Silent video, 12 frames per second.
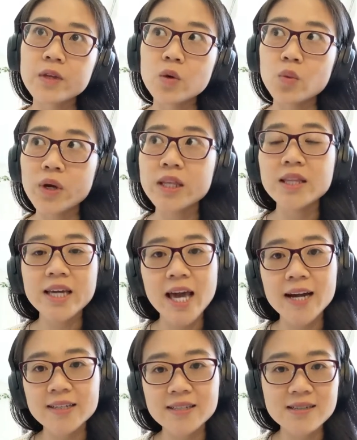when the
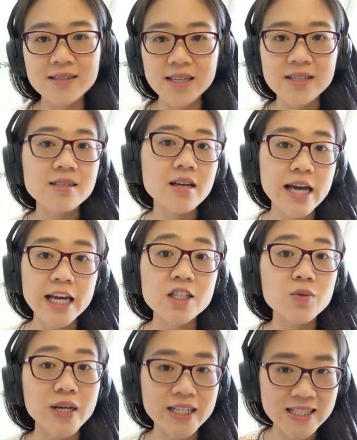character says
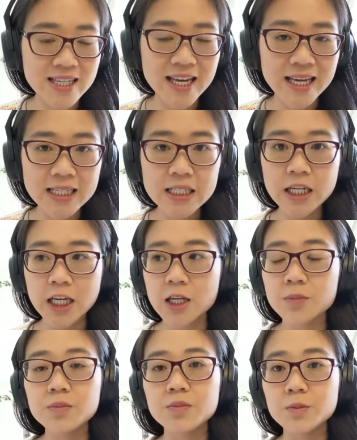X, Y, and Z,
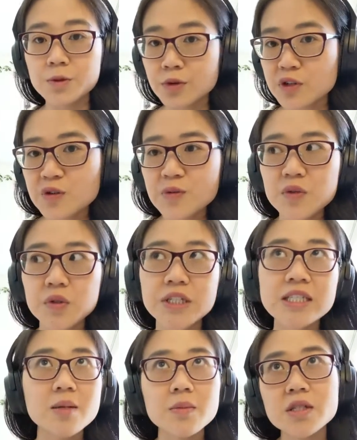it proves or
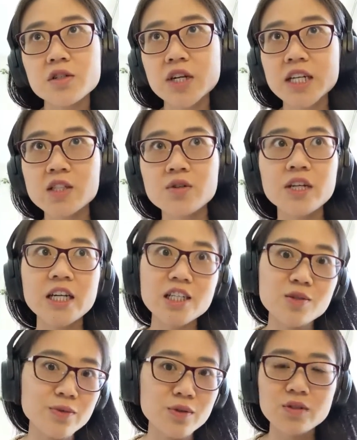it demonstrates or it
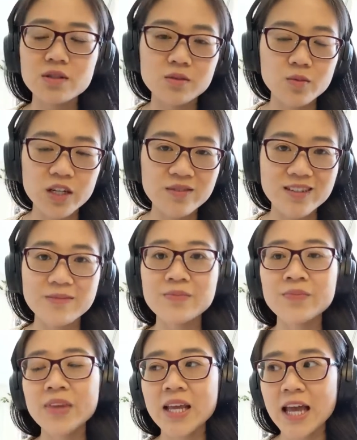explores, whatever.
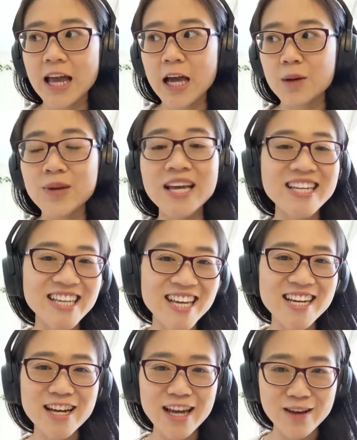And
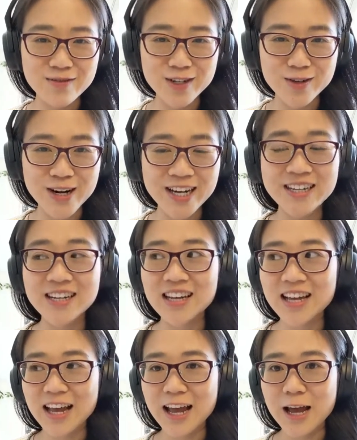again, I have a great
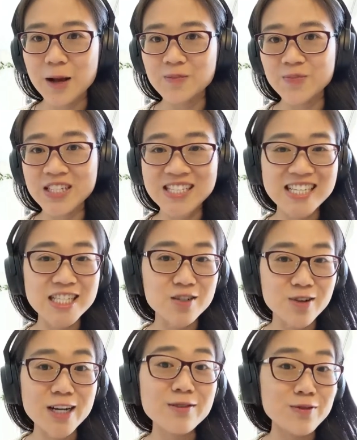6
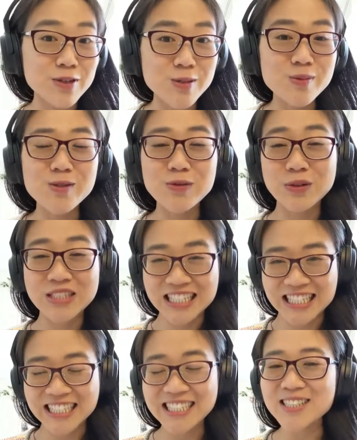great verbs for
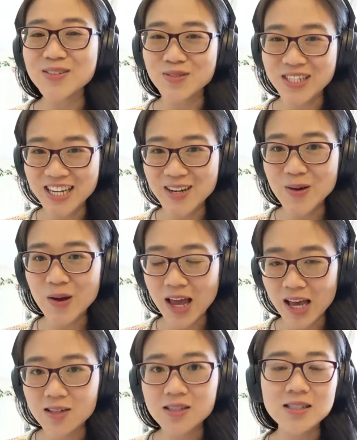teal video
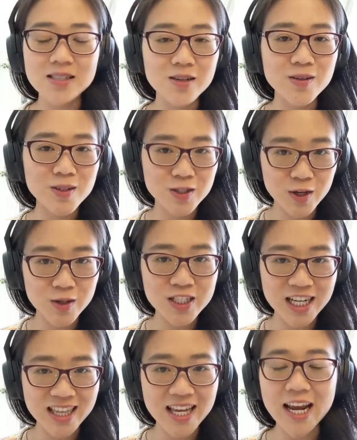out, so go
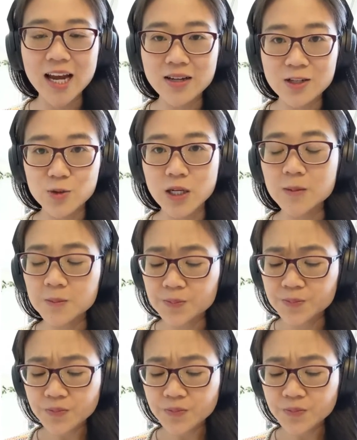check that out as well.